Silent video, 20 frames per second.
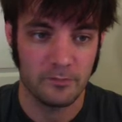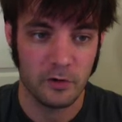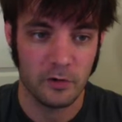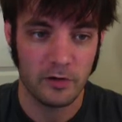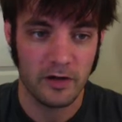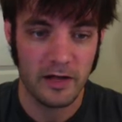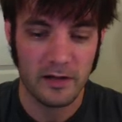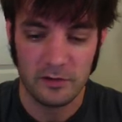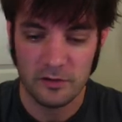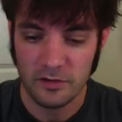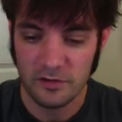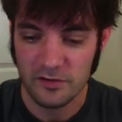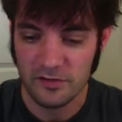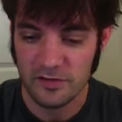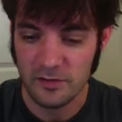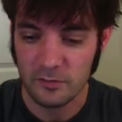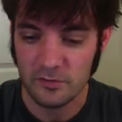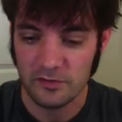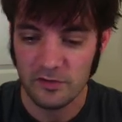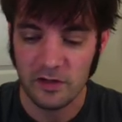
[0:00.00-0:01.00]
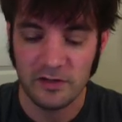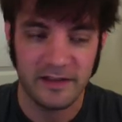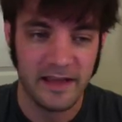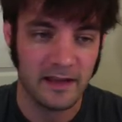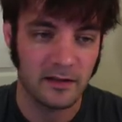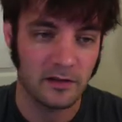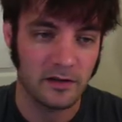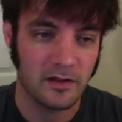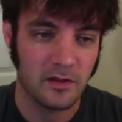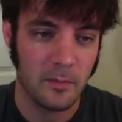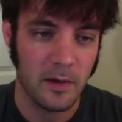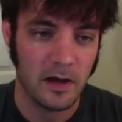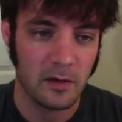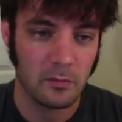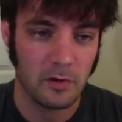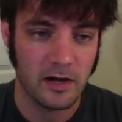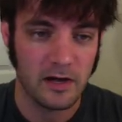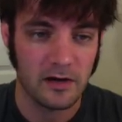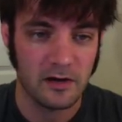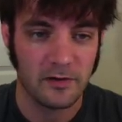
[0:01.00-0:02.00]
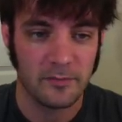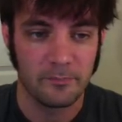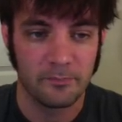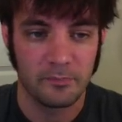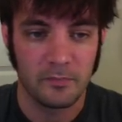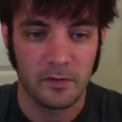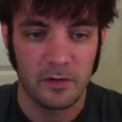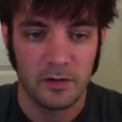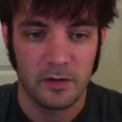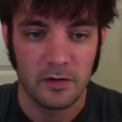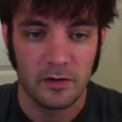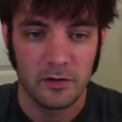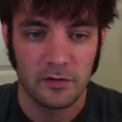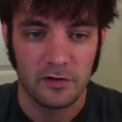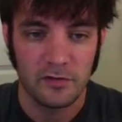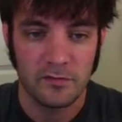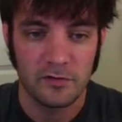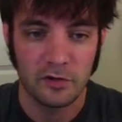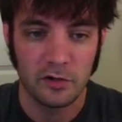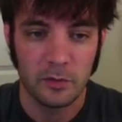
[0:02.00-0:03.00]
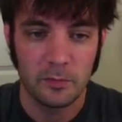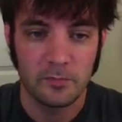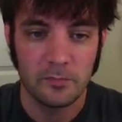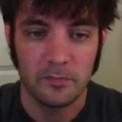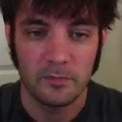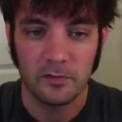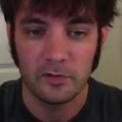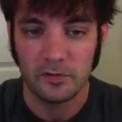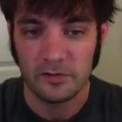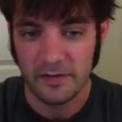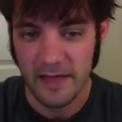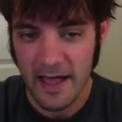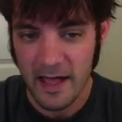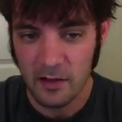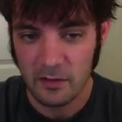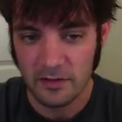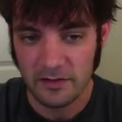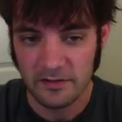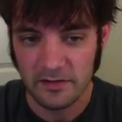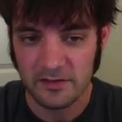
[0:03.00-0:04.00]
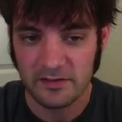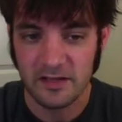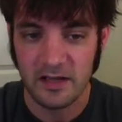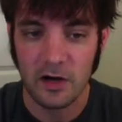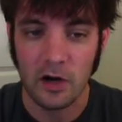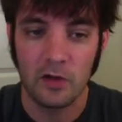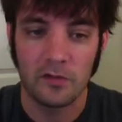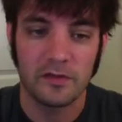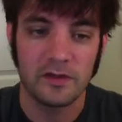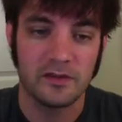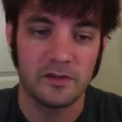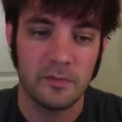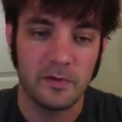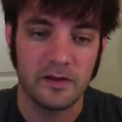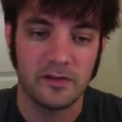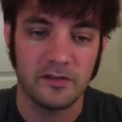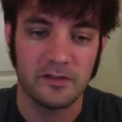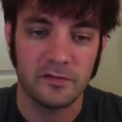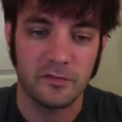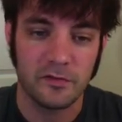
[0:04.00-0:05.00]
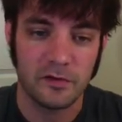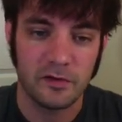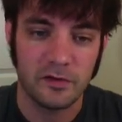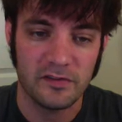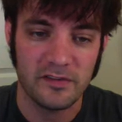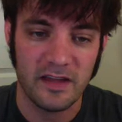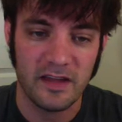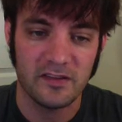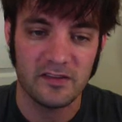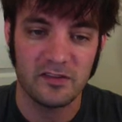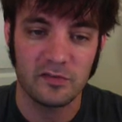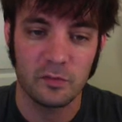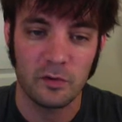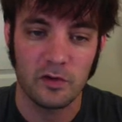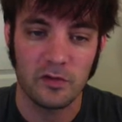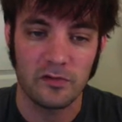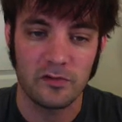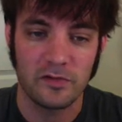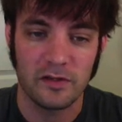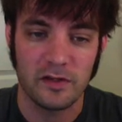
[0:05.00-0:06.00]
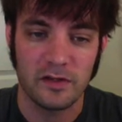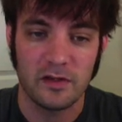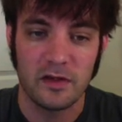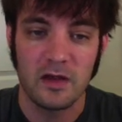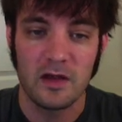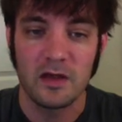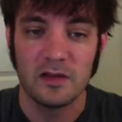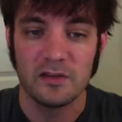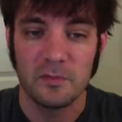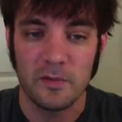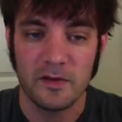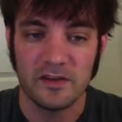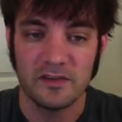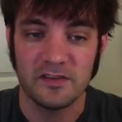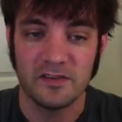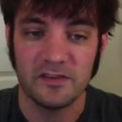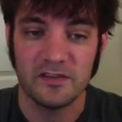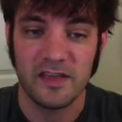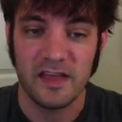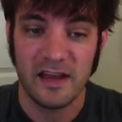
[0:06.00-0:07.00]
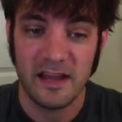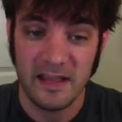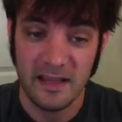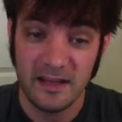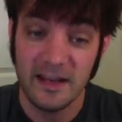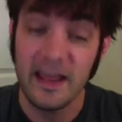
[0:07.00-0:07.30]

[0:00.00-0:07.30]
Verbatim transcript: Okay, and you can see it was done downloading in the bottom right here. So if you look look now, it, has got all the dependencies for unit tests as well as the dependencies that it